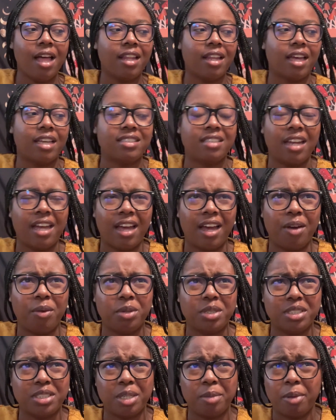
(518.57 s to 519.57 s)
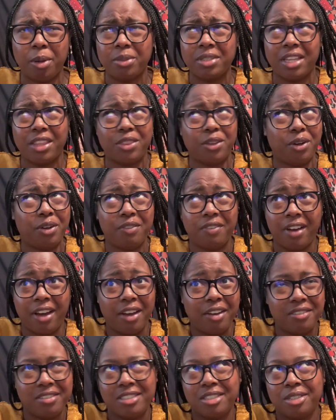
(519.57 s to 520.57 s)
Last night I went to sleep, I was like
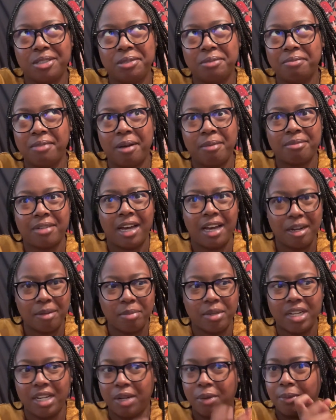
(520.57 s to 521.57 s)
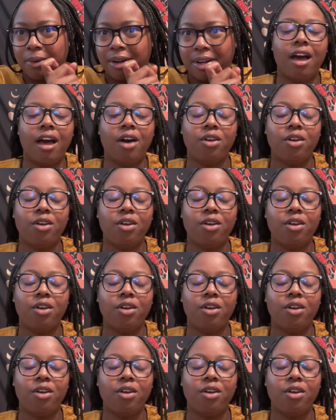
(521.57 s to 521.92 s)
thirty-five, so I'm kind of putting in work.